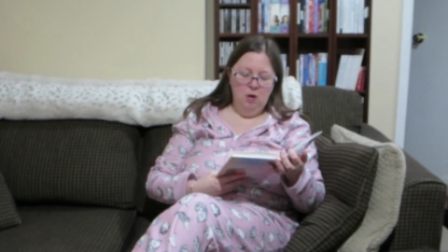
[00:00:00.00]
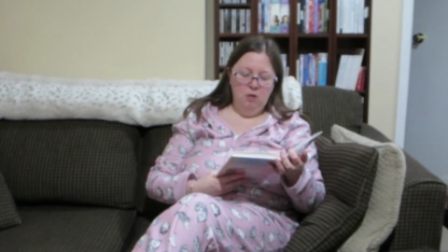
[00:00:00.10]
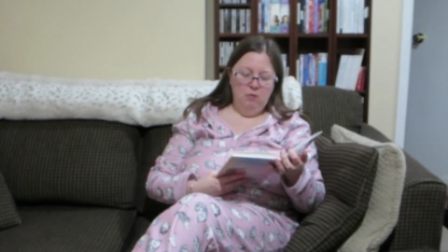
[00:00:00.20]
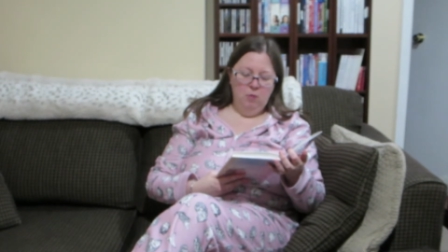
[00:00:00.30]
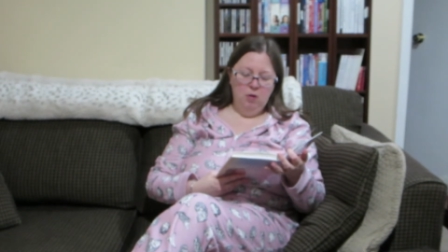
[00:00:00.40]

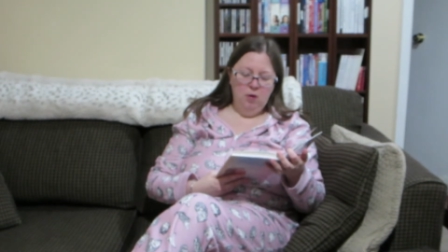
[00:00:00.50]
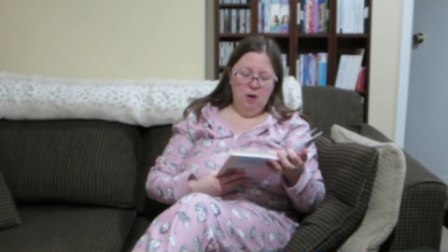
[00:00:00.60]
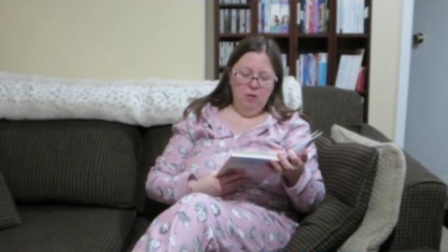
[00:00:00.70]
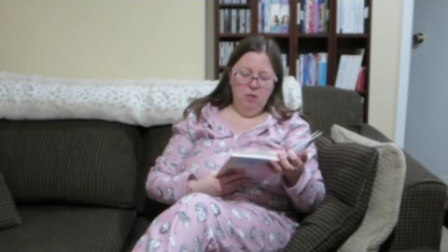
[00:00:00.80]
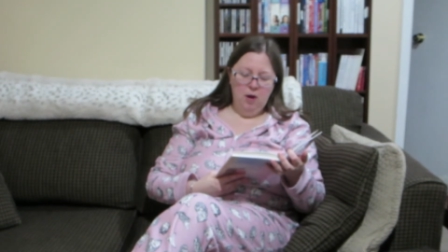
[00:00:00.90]
So on the
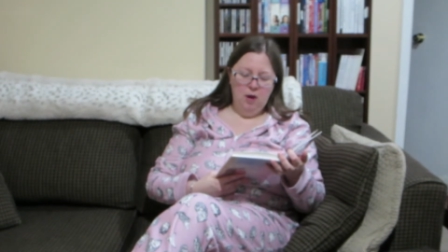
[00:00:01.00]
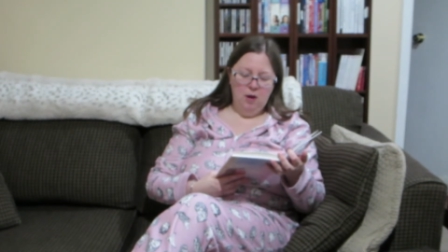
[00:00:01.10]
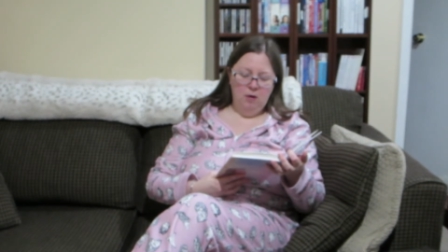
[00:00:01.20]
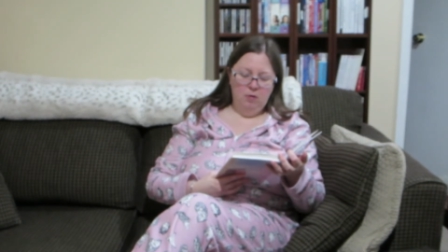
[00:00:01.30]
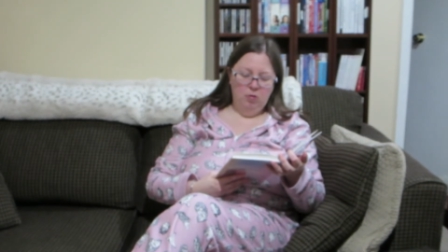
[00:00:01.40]
other
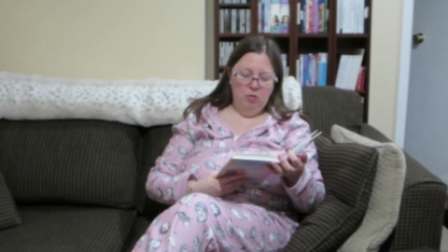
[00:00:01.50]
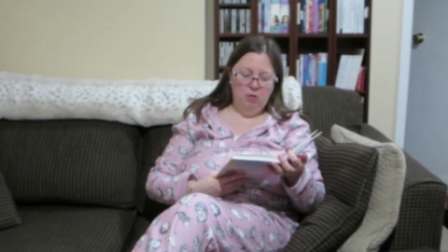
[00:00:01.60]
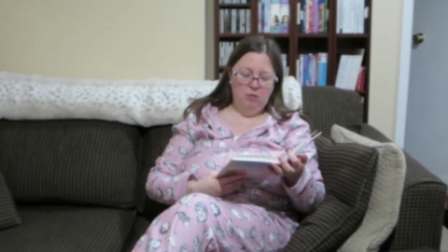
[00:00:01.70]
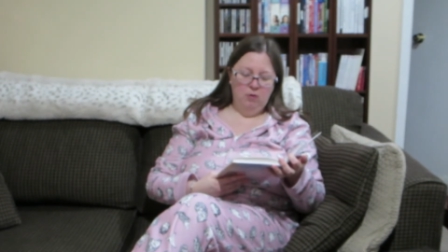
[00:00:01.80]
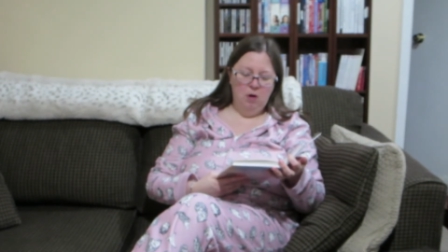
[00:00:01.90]
hand,
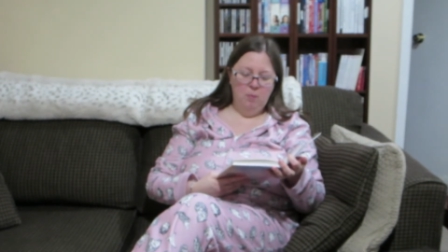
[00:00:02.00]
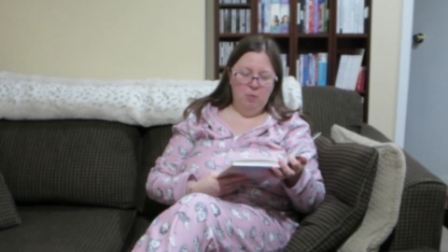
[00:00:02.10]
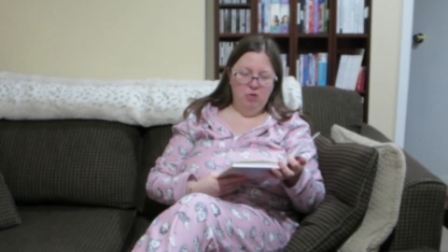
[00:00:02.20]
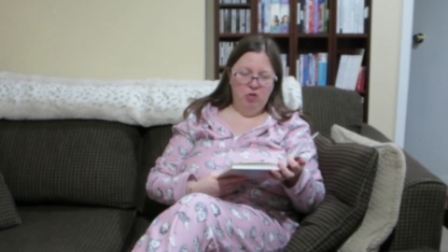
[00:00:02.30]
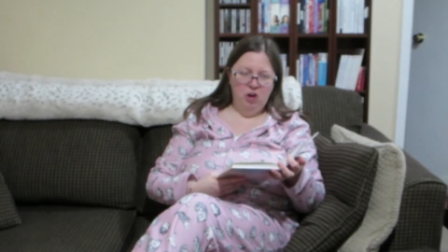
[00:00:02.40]
there's Scott
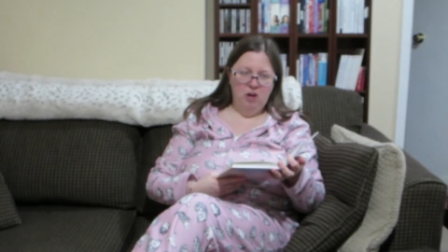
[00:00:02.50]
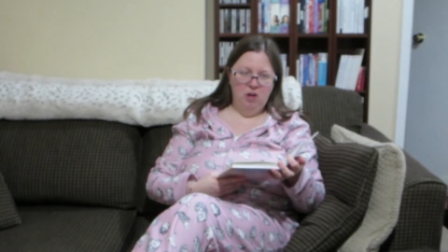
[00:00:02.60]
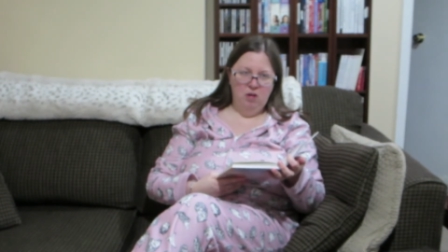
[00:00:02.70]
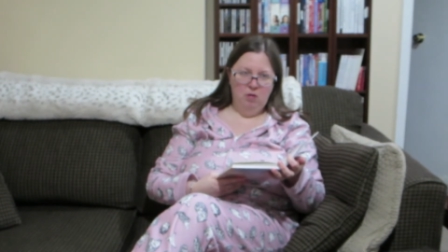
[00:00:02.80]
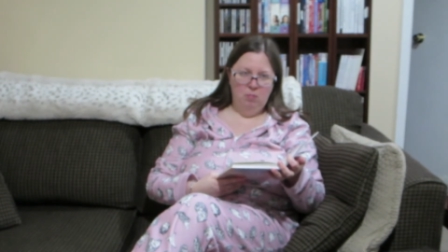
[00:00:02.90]

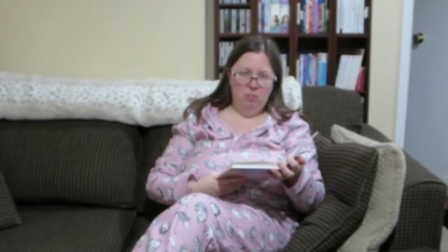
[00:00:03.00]
Borchetta.